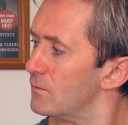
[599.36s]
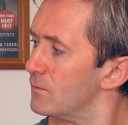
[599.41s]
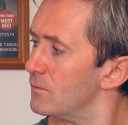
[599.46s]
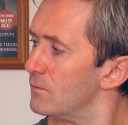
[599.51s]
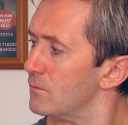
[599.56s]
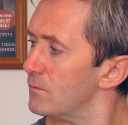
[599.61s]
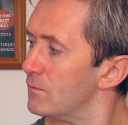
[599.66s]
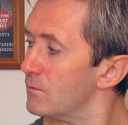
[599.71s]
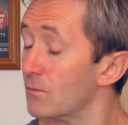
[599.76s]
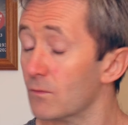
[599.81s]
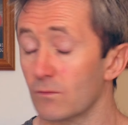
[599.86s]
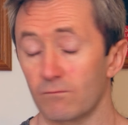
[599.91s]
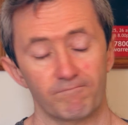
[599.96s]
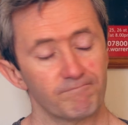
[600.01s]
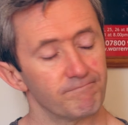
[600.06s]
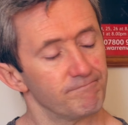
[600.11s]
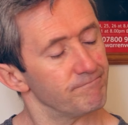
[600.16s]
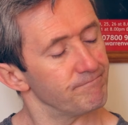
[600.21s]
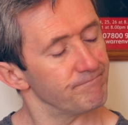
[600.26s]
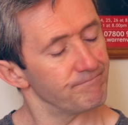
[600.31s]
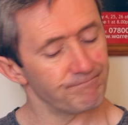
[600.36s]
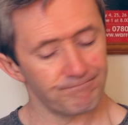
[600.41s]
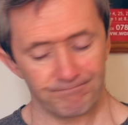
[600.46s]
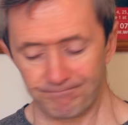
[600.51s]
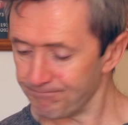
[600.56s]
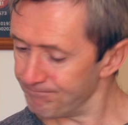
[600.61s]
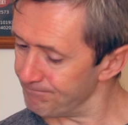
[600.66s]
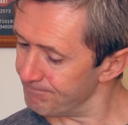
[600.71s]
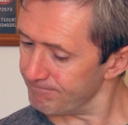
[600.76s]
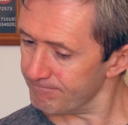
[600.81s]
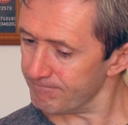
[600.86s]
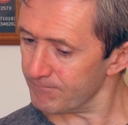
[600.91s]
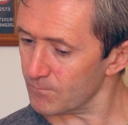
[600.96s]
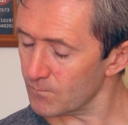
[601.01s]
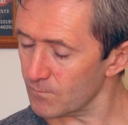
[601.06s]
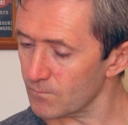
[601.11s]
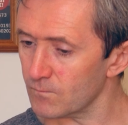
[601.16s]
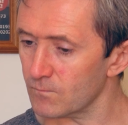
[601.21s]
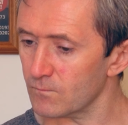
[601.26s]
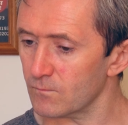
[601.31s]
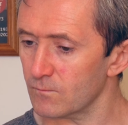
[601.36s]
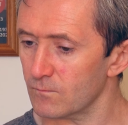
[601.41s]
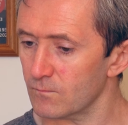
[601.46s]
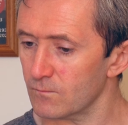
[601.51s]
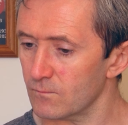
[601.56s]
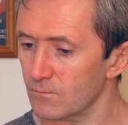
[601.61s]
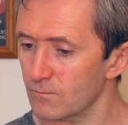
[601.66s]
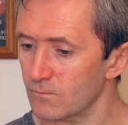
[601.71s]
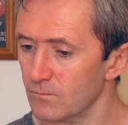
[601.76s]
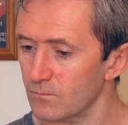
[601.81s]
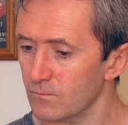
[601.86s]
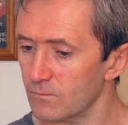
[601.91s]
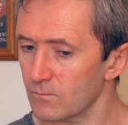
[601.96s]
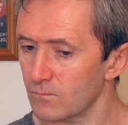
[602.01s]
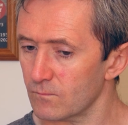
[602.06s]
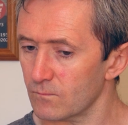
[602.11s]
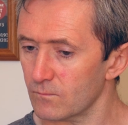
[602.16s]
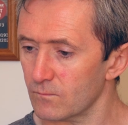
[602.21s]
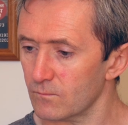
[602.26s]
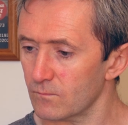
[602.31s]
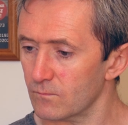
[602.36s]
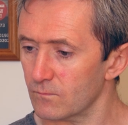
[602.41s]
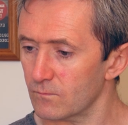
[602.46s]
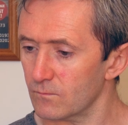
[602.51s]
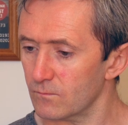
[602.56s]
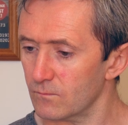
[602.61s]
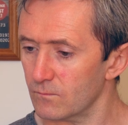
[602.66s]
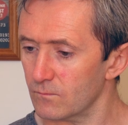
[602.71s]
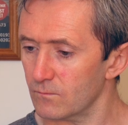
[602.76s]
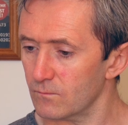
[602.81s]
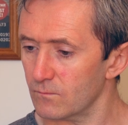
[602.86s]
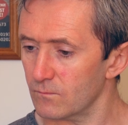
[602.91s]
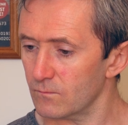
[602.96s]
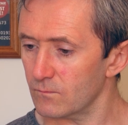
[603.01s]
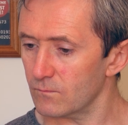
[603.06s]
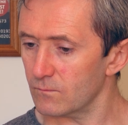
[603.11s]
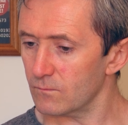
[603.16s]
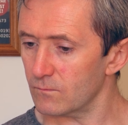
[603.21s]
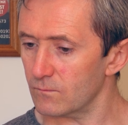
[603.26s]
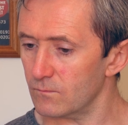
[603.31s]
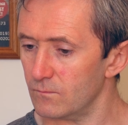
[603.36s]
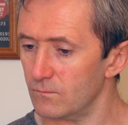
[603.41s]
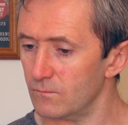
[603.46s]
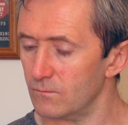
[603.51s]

No words are spoken by the person on screen.